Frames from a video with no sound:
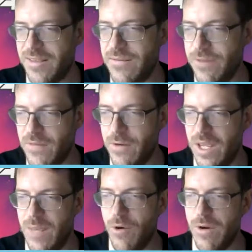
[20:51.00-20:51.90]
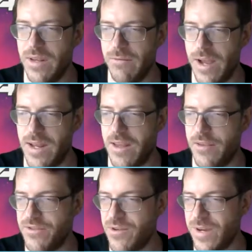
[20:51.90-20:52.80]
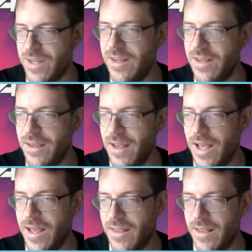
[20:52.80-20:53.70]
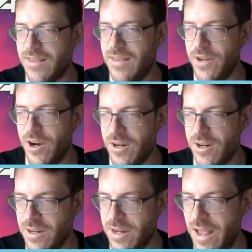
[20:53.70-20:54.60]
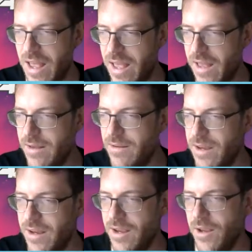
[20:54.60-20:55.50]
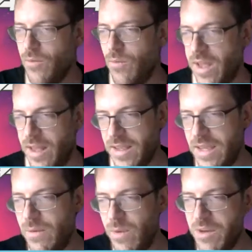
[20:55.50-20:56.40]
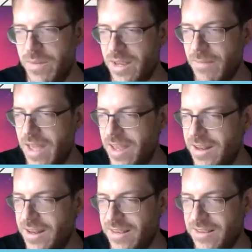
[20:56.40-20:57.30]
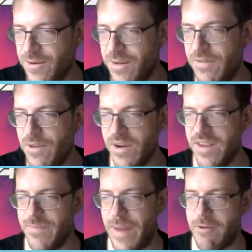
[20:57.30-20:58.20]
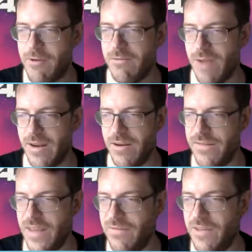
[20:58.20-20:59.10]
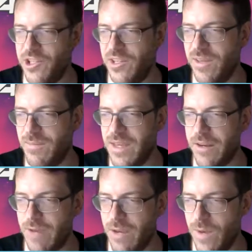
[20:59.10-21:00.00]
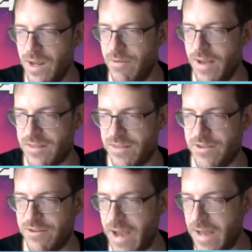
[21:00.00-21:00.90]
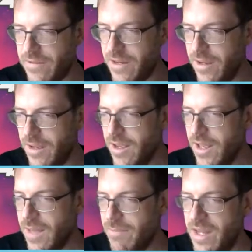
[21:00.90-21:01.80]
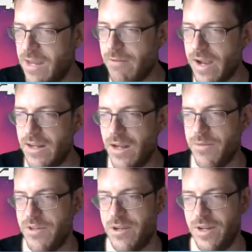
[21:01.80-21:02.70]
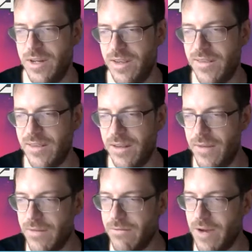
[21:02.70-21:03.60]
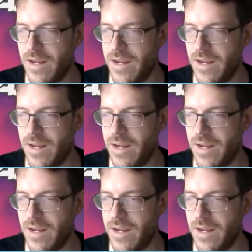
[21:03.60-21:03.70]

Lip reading: sit in front of your keyboard and write another story, that's even harder, and even when you're being paid. So if you're an aspiring writer, fan fiction can be a great way to practice your craft. Many writing opportunities involve